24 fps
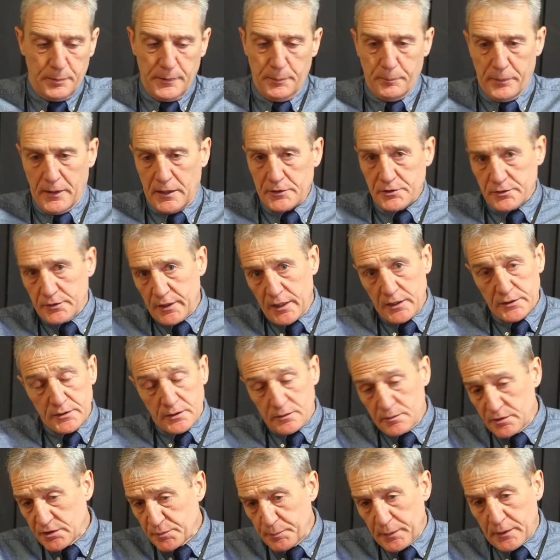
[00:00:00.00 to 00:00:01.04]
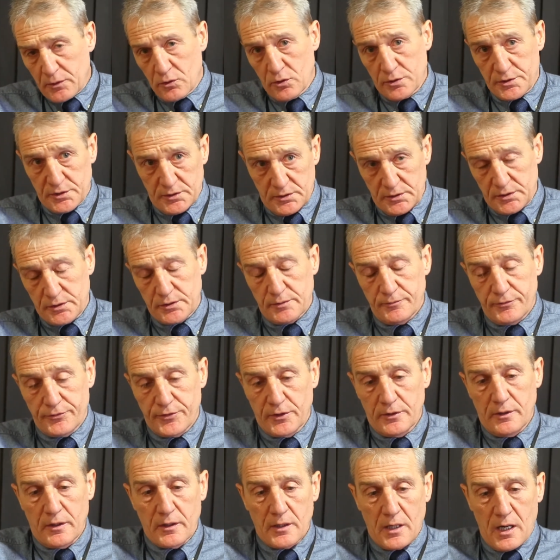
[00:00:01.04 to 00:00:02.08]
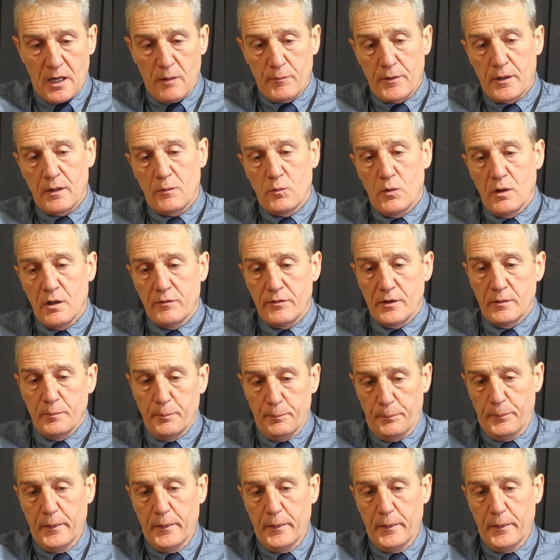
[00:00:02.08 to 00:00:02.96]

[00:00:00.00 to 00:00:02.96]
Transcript: be patronising just because it's in front of the camera or whatever,